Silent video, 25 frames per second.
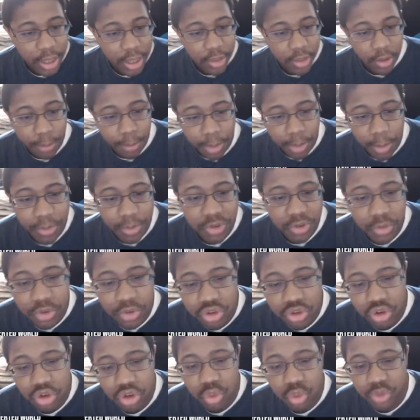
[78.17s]
The purpose of the
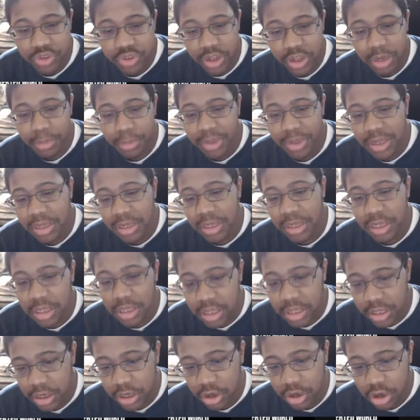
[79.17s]
search was not immediately
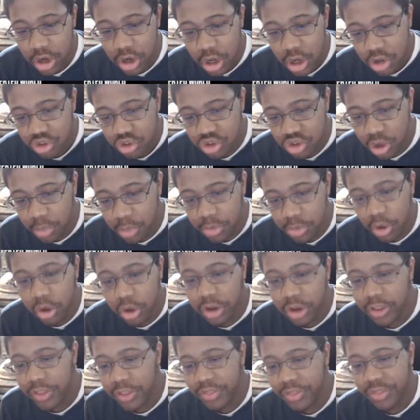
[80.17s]
clear. Trump
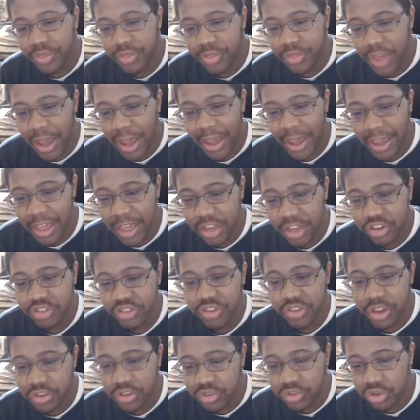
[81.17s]
noted that, that
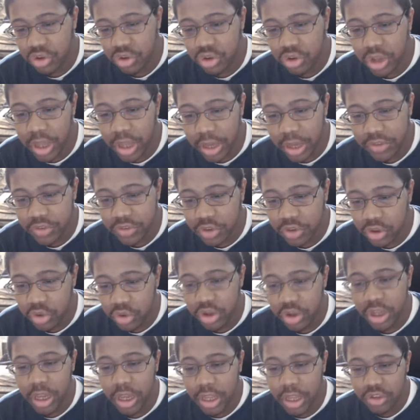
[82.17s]
agents
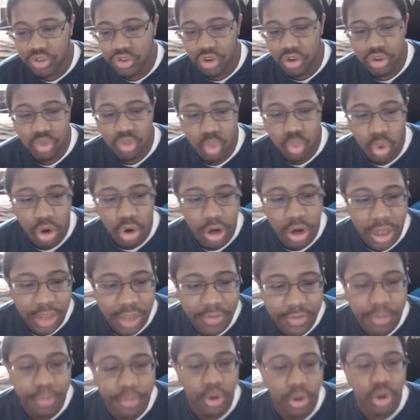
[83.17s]
executing a search warrant
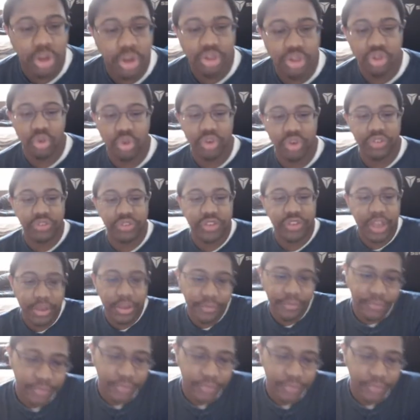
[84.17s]
even broke into his safe.